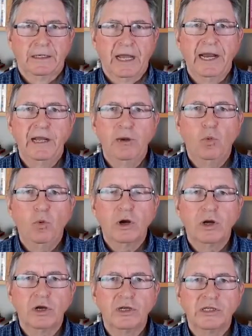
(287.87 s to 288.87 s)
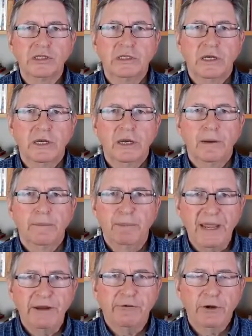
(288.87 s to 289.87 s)
And it was
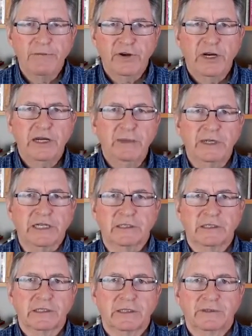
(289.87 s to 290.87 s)
B group vitamins,